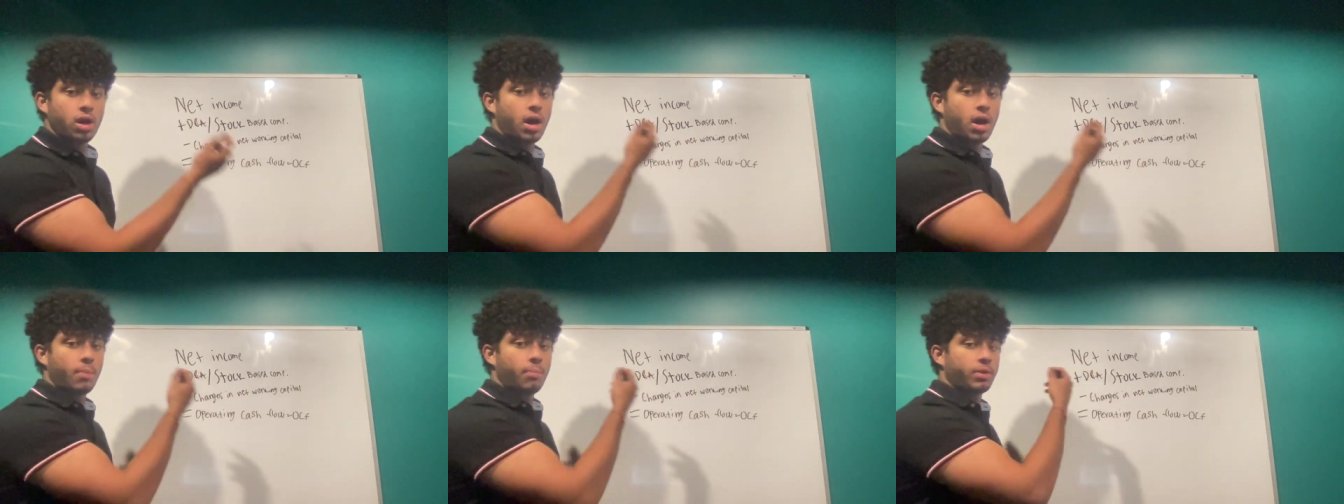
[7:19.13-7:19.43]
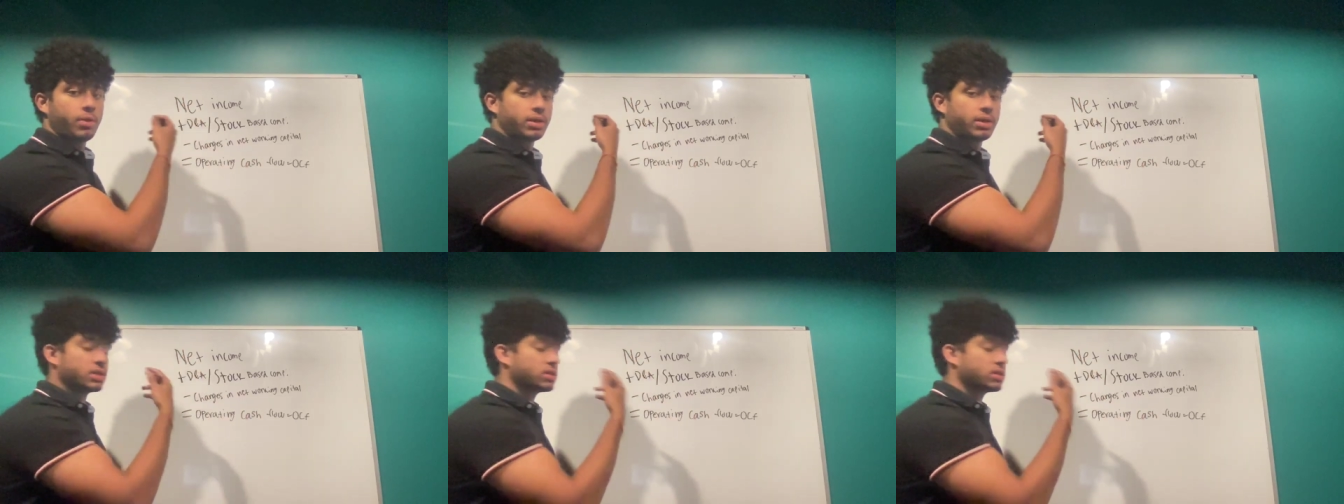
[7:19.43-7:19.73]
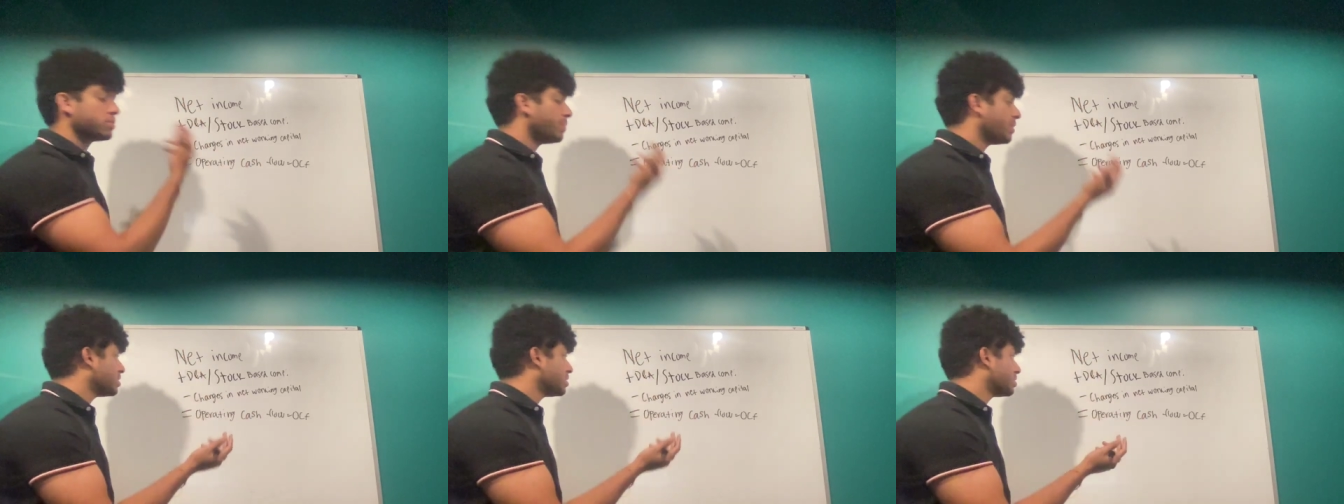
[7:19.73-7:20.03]
operating
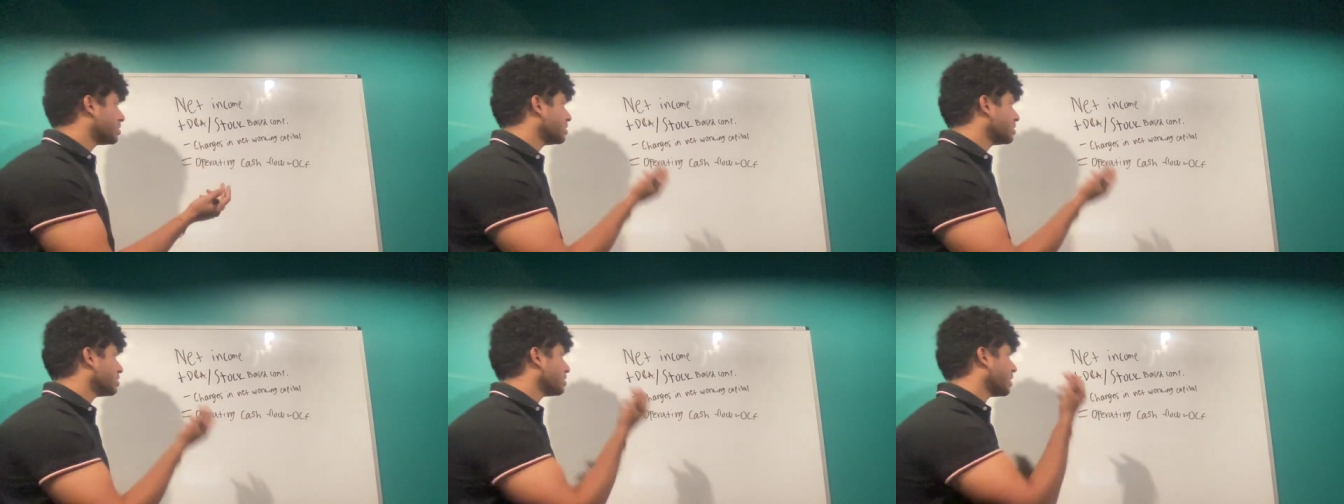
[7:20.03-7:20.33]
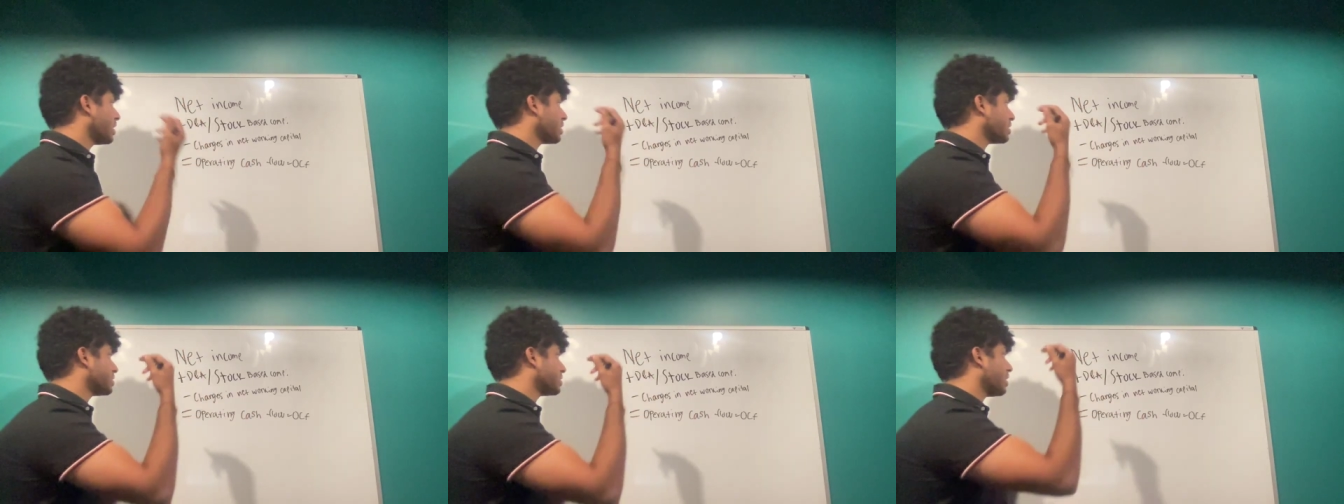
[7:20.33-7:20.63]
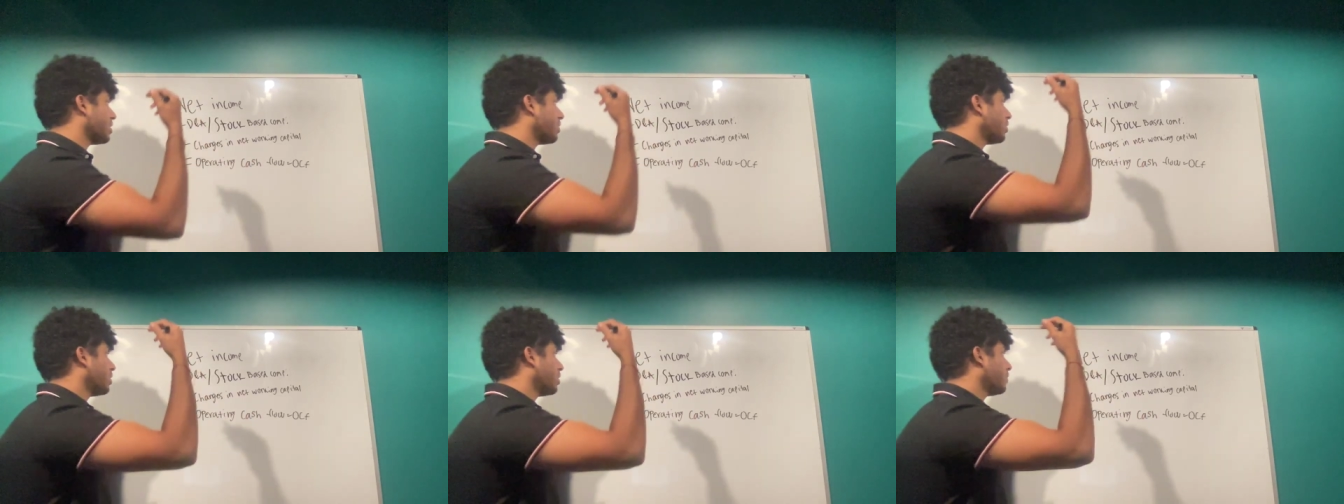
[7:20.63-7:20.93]
expenses,
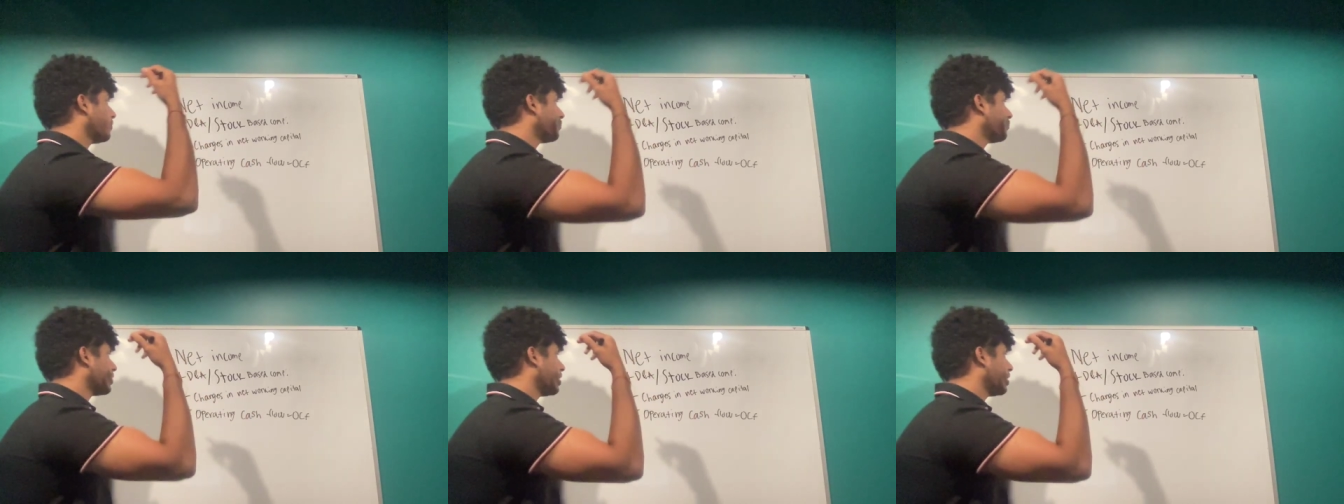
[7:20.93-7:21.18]
etc.